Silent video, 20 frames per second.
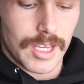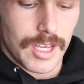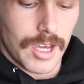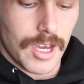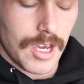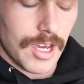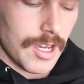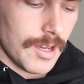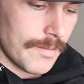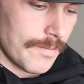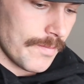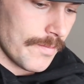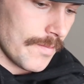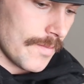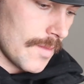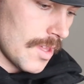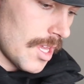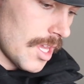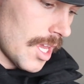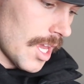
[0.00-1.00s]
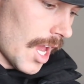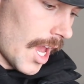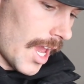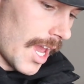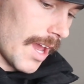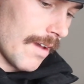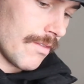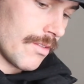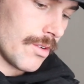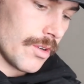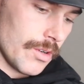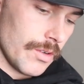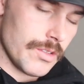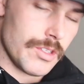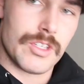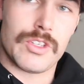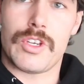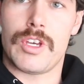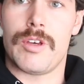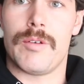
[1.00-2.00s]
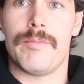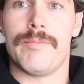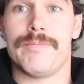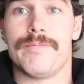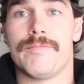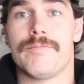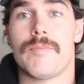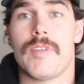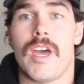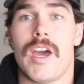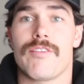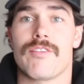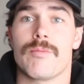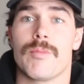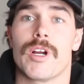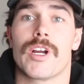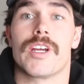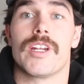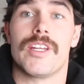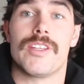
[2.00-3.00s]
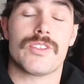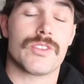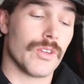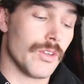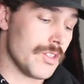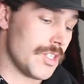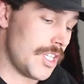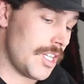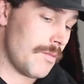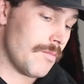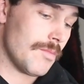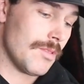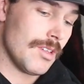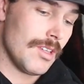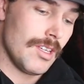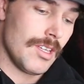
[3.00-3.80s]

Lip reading: I have thrown some aftermarket insoles in them,